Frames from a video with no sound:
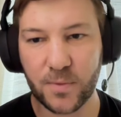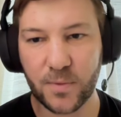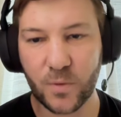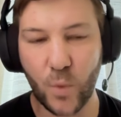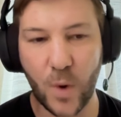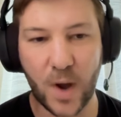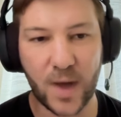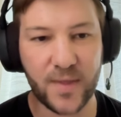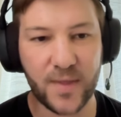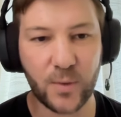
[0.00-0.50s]

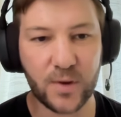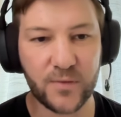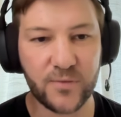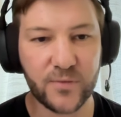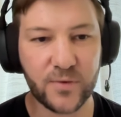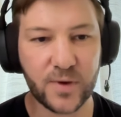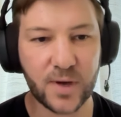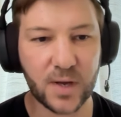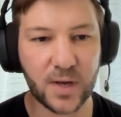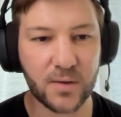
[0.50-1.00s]
way that
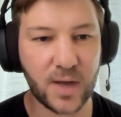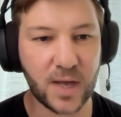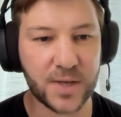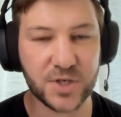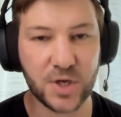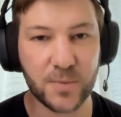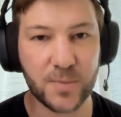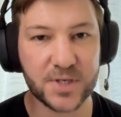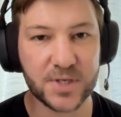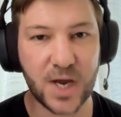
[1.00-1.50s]
we've
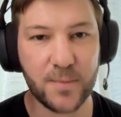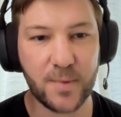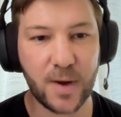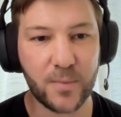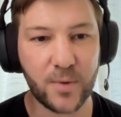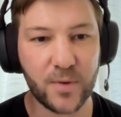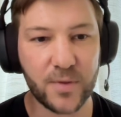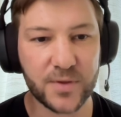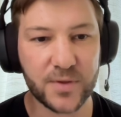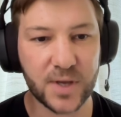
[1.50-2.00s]
as humans come
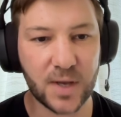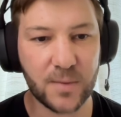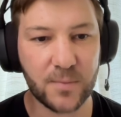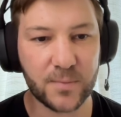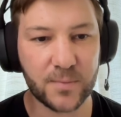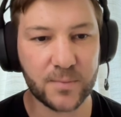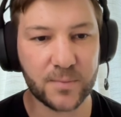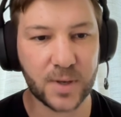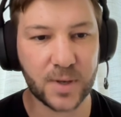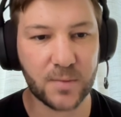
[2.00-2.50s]
up with
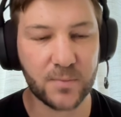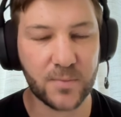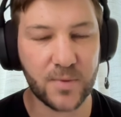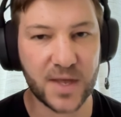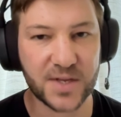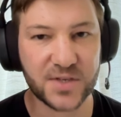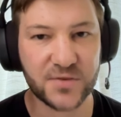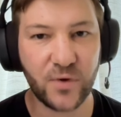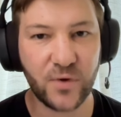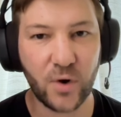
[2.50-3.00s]

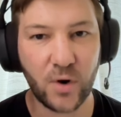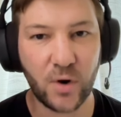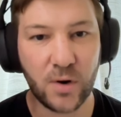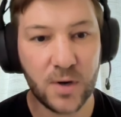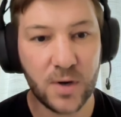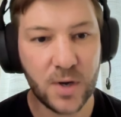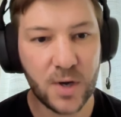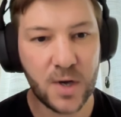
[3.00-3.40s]
thus far,